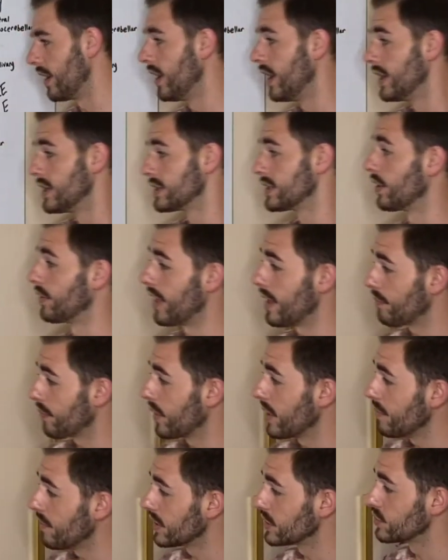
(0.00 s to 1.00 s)
So that pretty
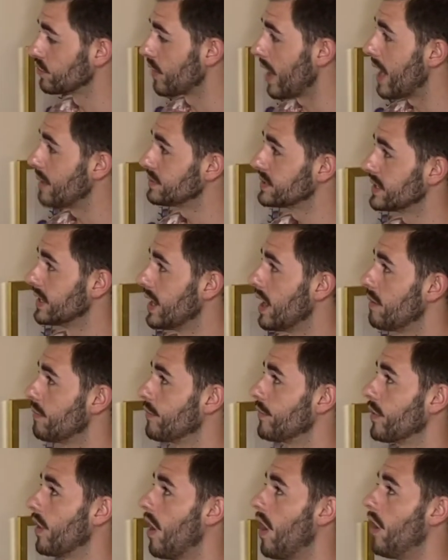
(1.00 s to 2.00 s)
much wraps it up
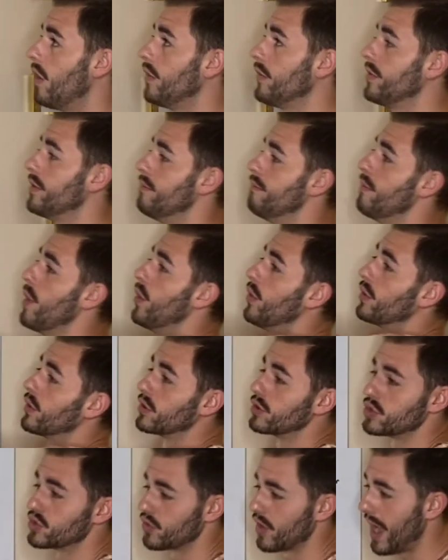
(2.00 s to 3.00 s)
for all of the motor
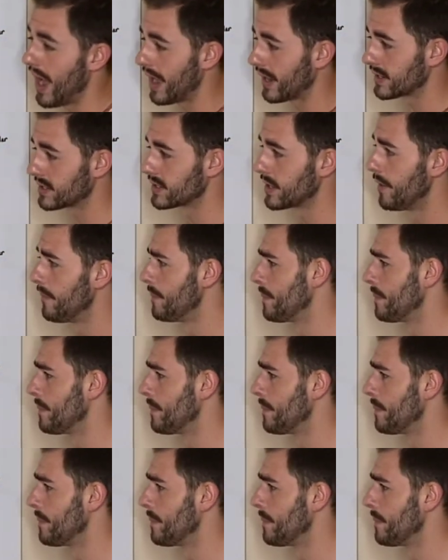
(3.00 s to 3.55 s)
tracts.